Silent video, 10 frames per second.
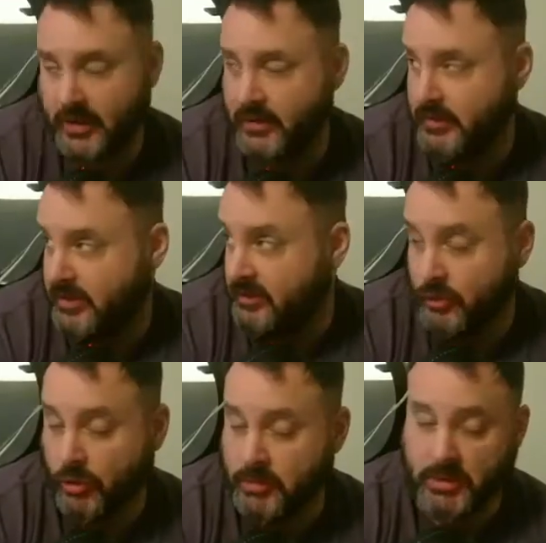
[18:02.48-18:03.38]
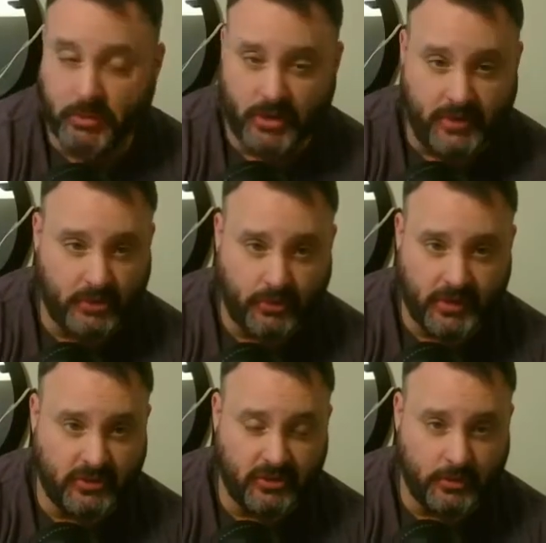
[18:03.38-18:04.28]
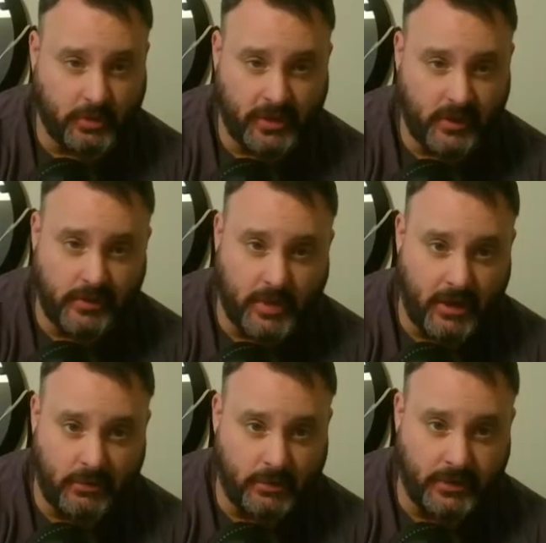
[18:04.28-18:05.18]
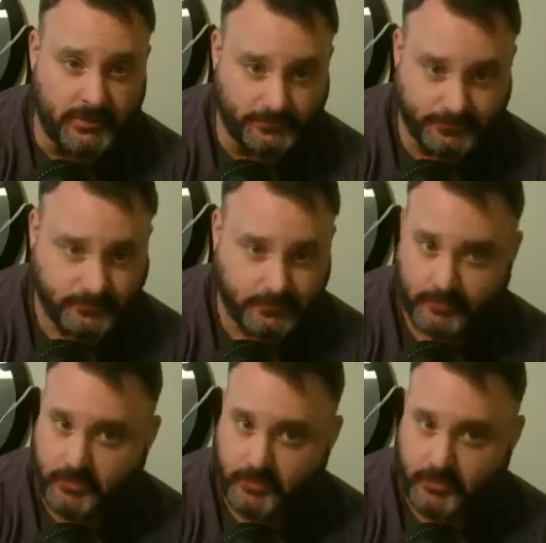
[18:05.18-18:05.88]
in this tournament was off a transition play on the power play. Yeah,